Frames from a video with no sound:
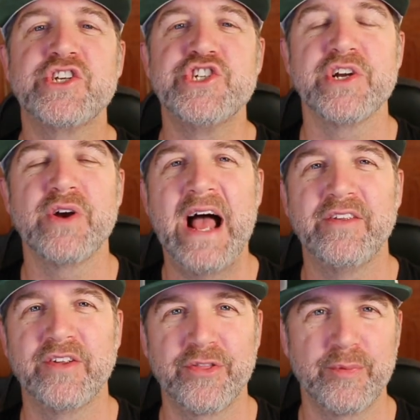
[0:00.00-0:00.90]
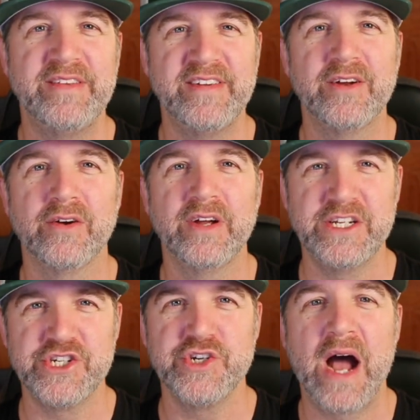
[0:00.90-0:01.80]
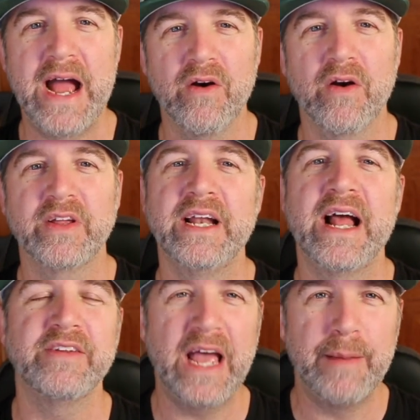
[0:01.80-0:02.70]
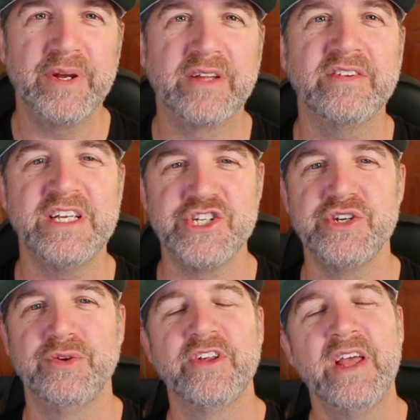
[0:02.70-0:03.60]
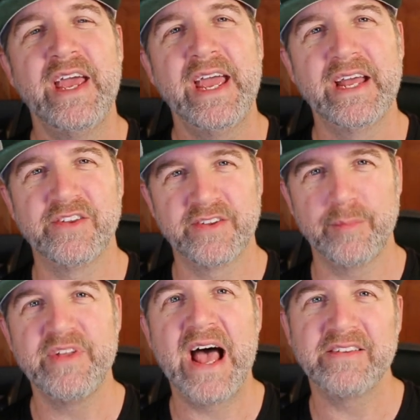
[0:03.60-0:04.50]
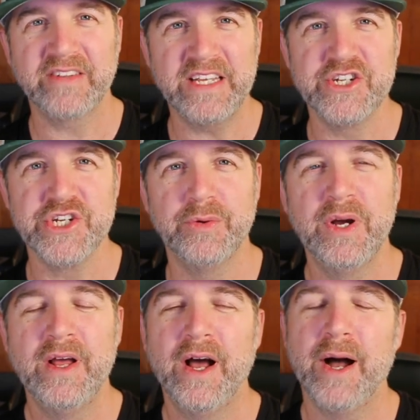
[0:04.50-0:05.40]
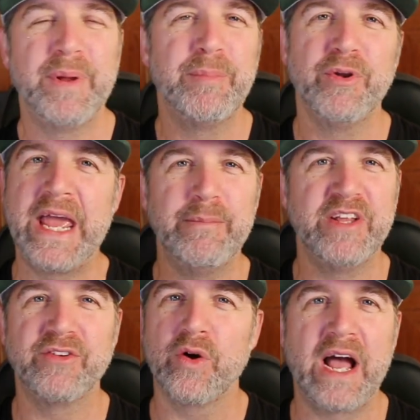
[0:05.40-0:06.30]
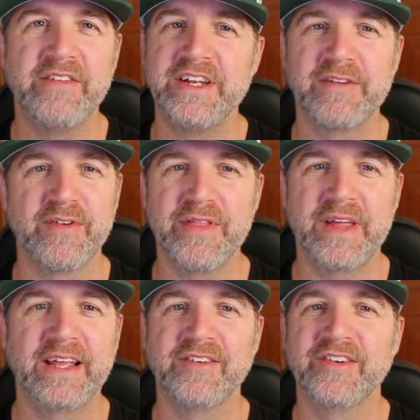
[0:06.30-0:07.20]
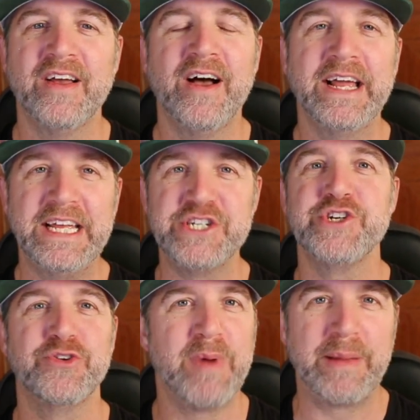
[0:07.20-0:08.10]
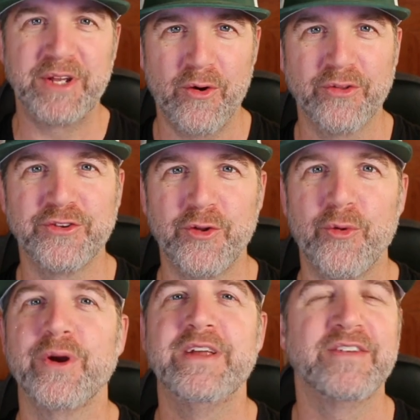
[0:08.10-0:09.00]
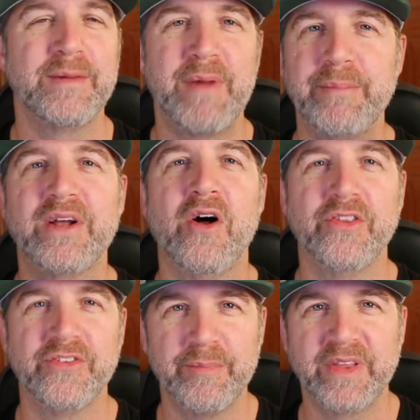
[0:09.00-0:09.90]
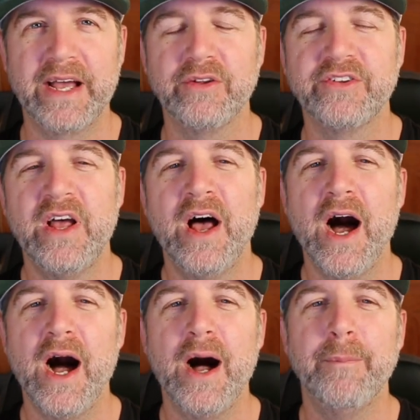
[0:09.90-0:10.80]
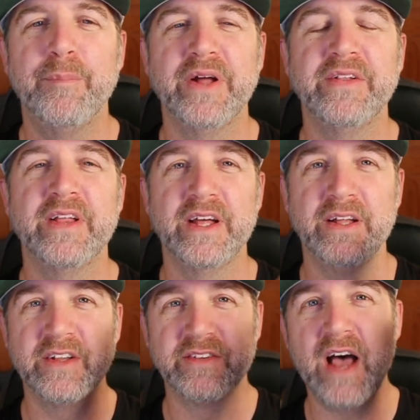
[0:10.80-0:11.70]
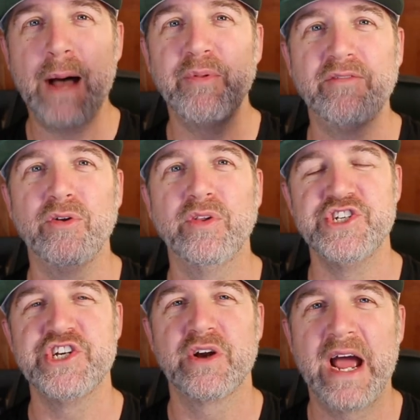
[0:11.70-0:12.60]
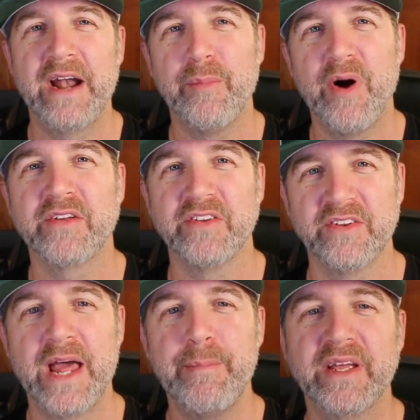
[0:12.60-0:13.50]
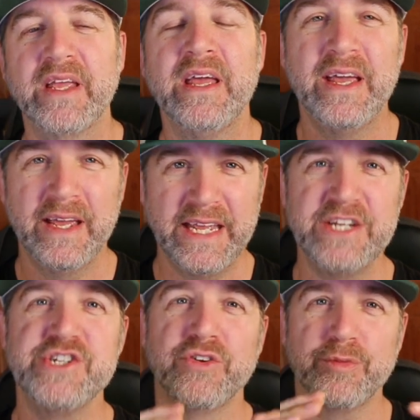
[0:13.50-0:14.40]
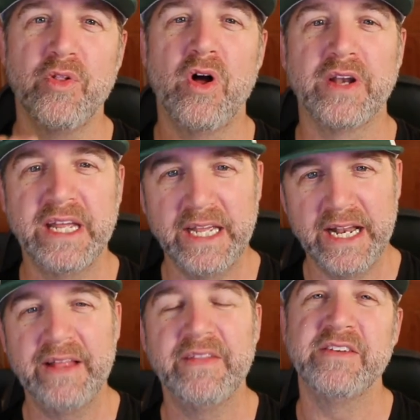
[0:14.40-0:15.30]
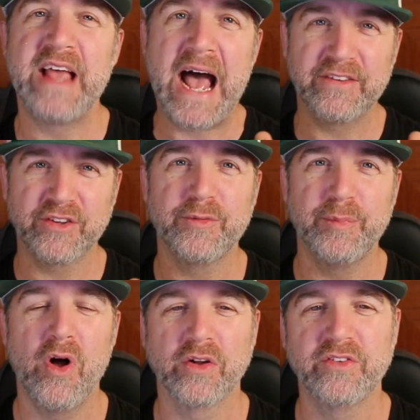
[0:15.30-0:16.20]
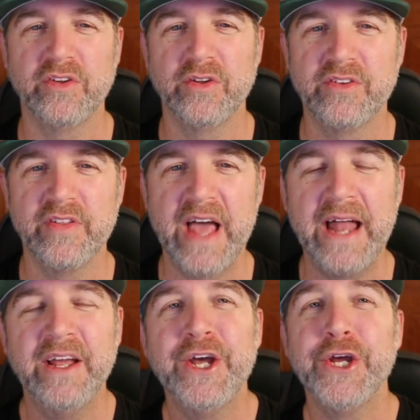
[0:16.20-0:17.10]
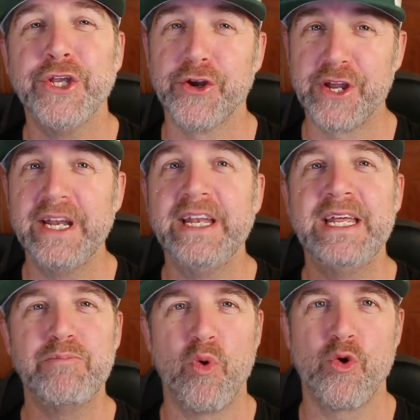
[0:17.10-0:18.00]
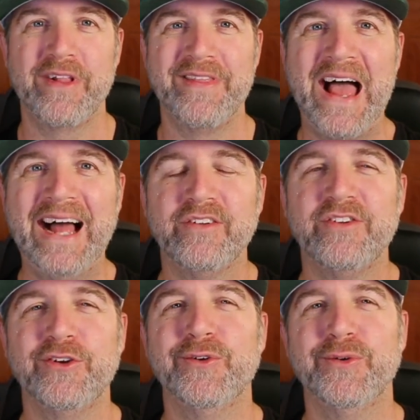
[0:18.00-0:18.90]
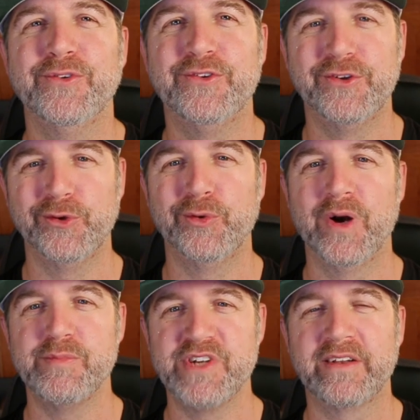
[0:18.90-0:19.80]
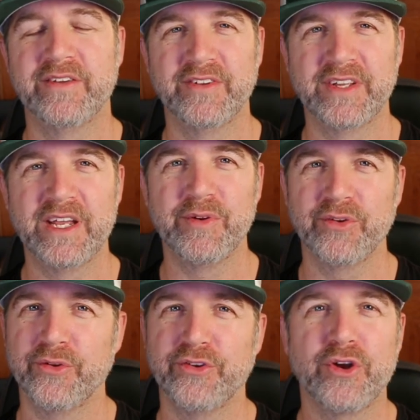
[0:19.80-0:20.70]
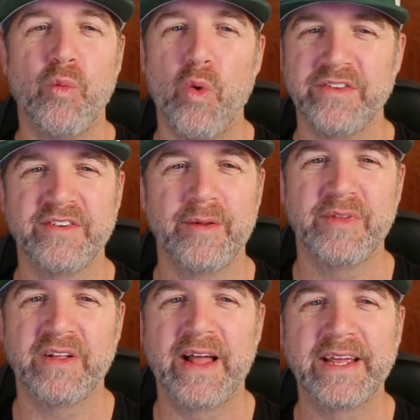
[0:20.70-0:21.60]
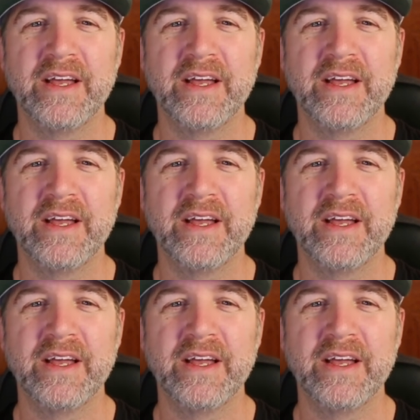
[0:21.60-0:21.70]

Jira has a three-tier issue hierarchy. It has epics, issues, and subtask issue. Uh, people name these all kinds of different things. Uh, issues might be called stories. They might be called something else. Um, but the, the top level in Jira out of the box is an epic. Issues belong to it, and then tasks belong to, to that you're going to need more than that to do objectives and key results. You're going to want something like